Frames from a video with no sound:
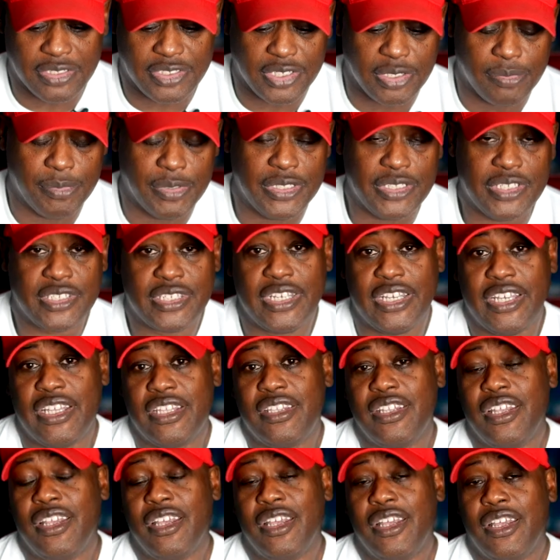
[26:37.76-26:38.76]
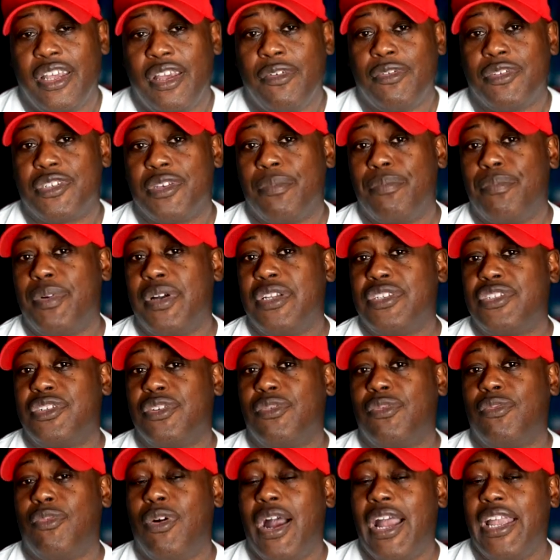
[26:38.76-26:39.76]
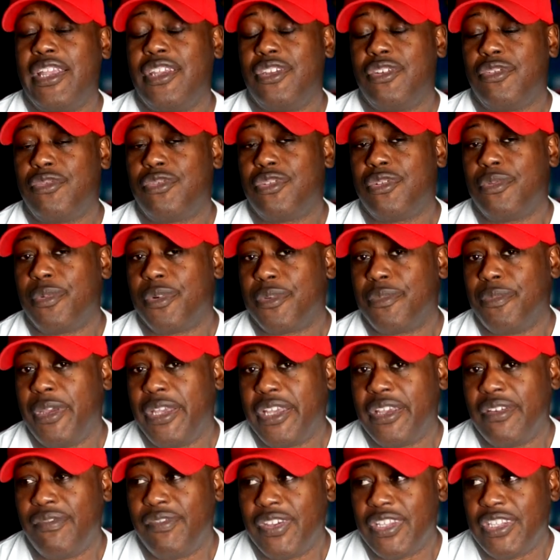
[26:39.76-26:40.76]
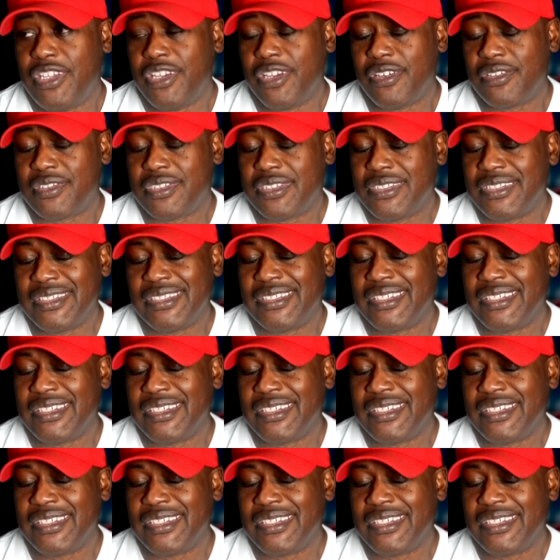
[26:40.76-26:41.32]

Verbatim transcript: someone said it was a bunch of white YouTubers making videos.